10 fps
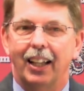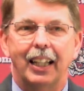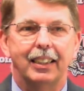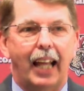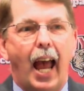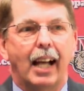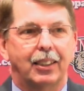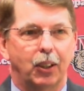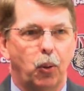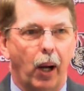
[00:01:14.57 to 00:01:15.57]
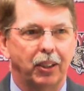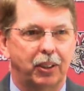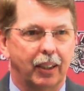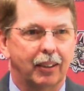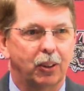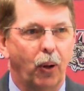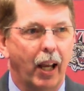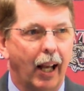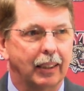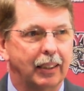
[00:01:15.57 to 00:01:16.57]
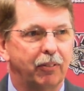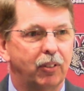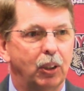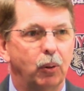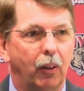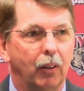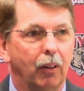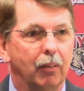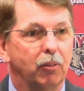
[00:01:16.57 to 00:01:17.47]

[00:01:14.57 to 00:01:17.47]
At least ask the question. So I asked if she would,